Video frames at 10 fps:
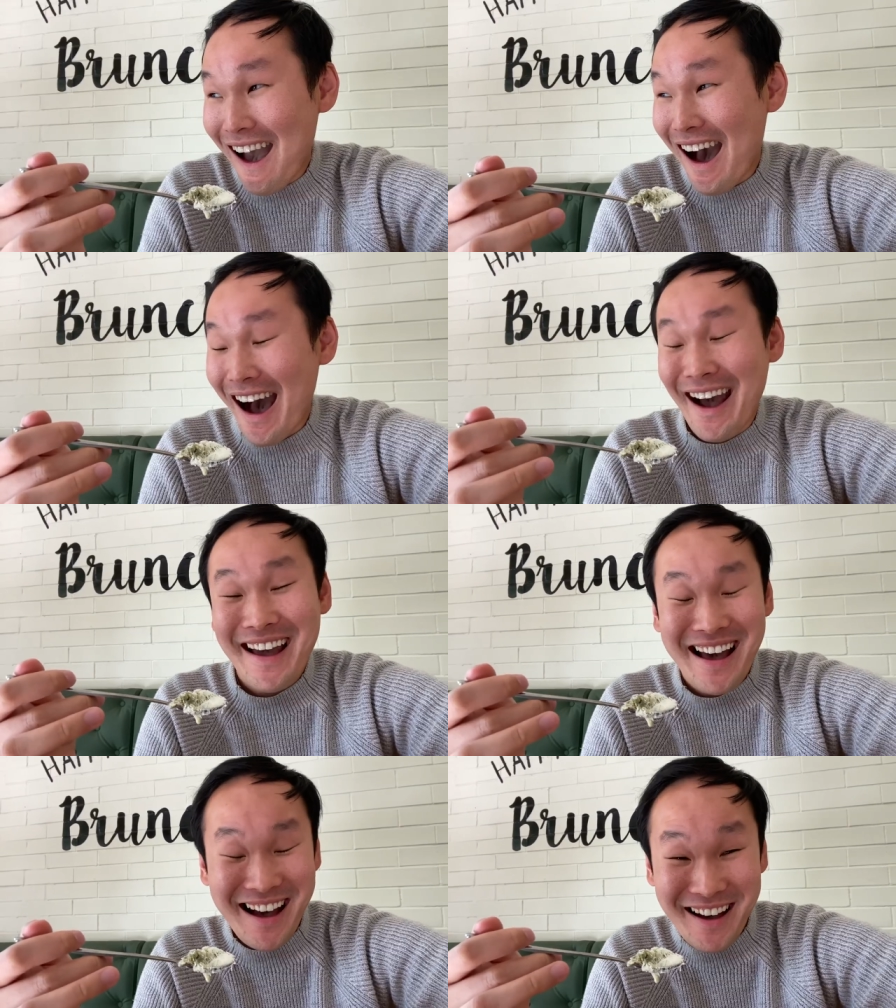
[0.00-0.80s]
I
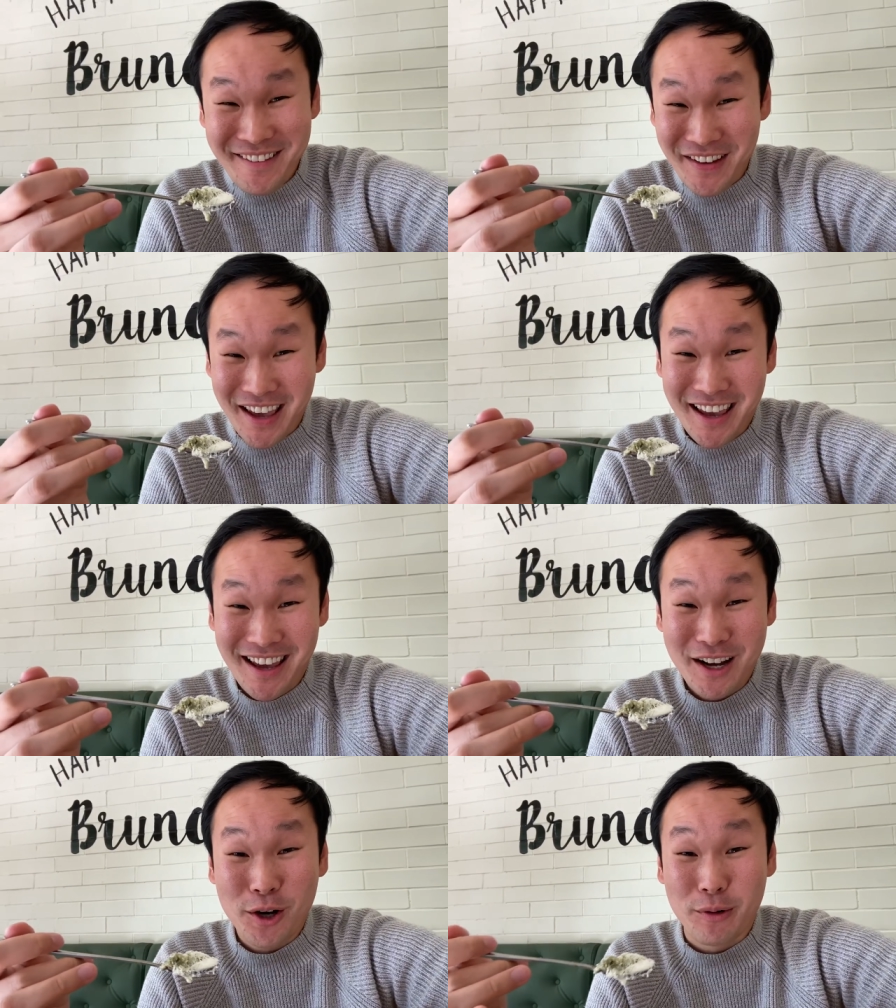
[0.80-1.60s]
have
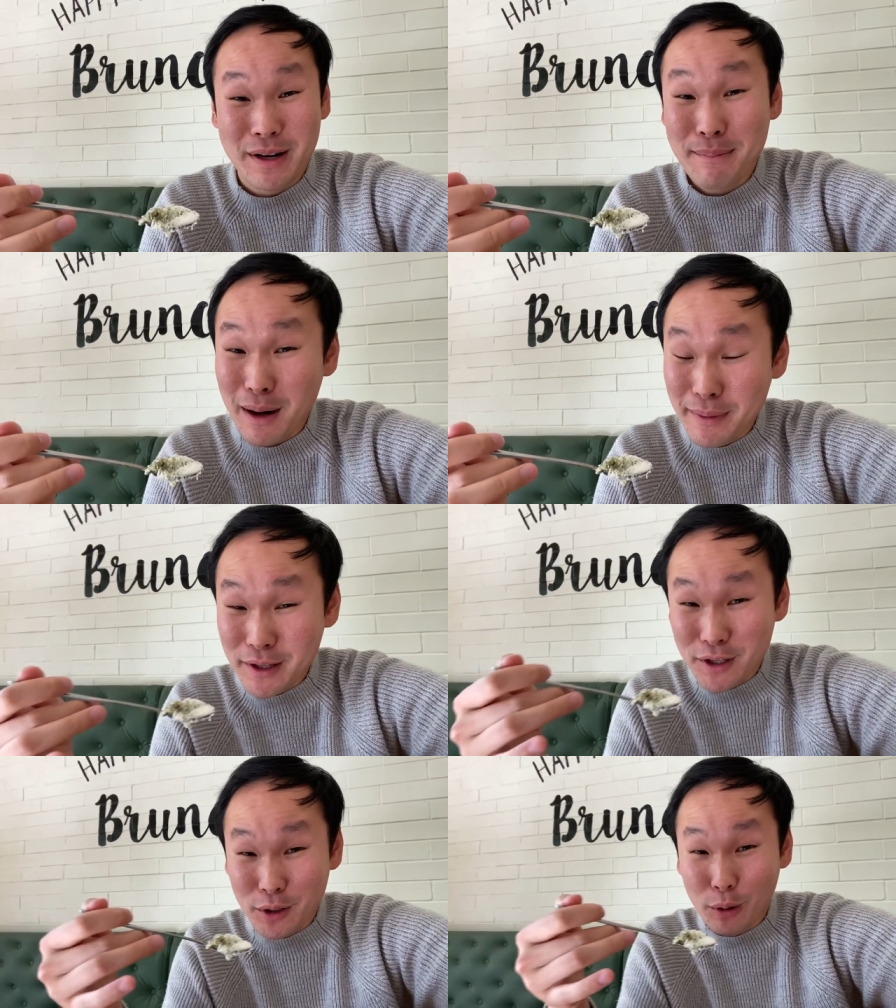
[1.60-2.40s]
a Korean
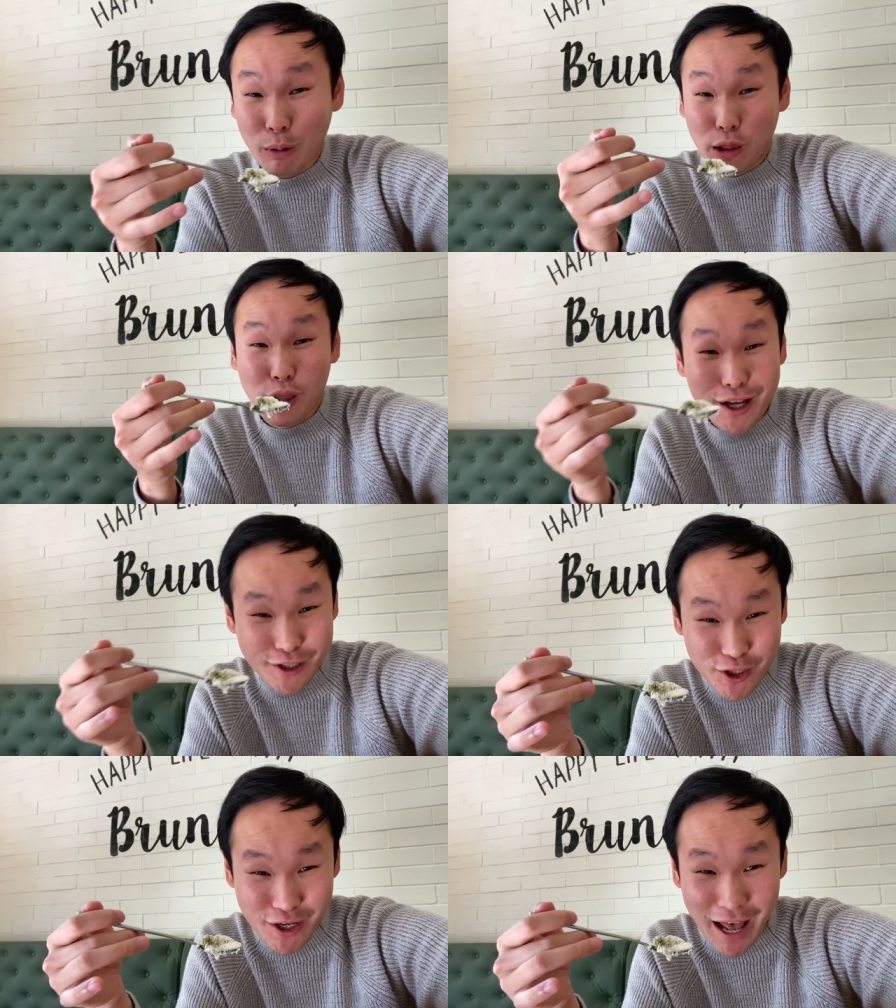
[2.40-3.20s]
barbecue
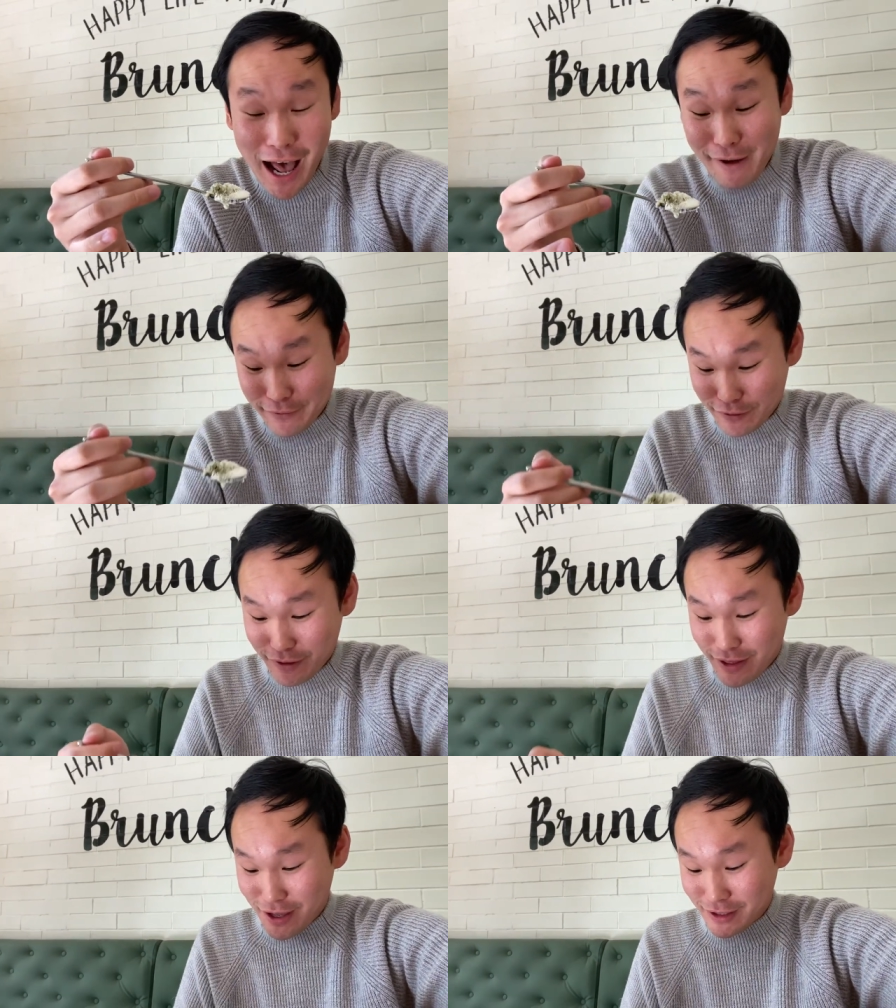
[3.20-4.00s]
lunch after
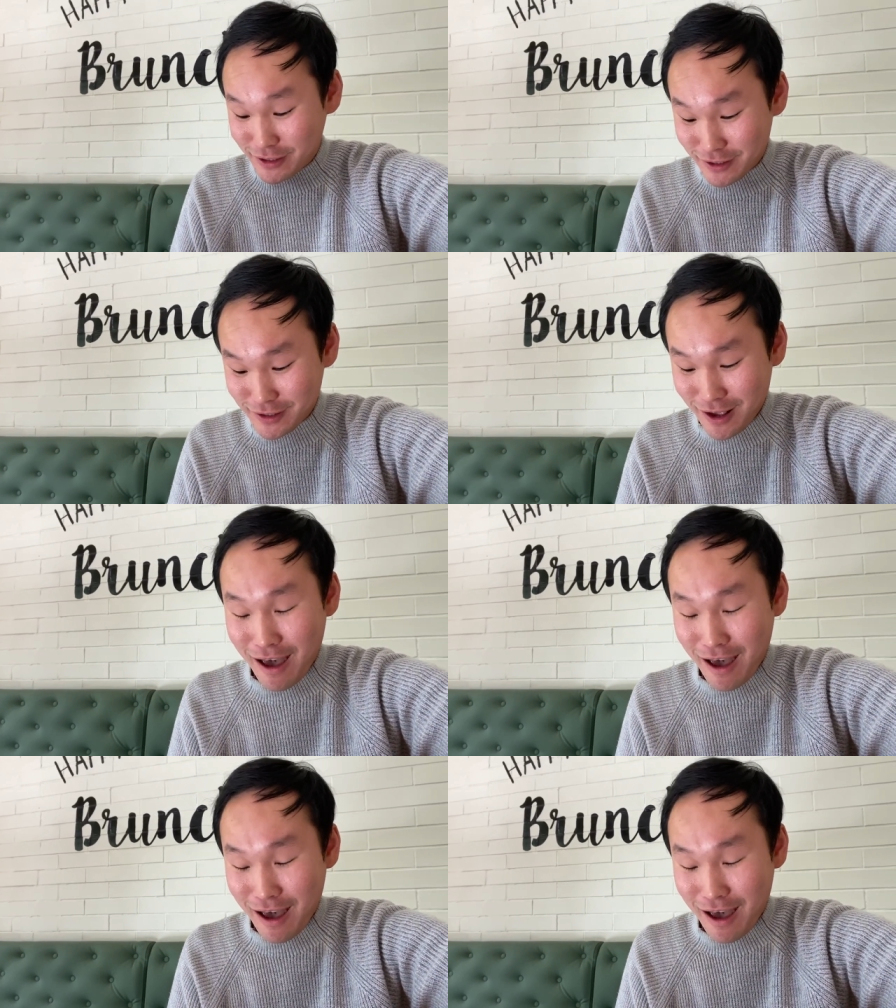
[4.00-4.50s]
this.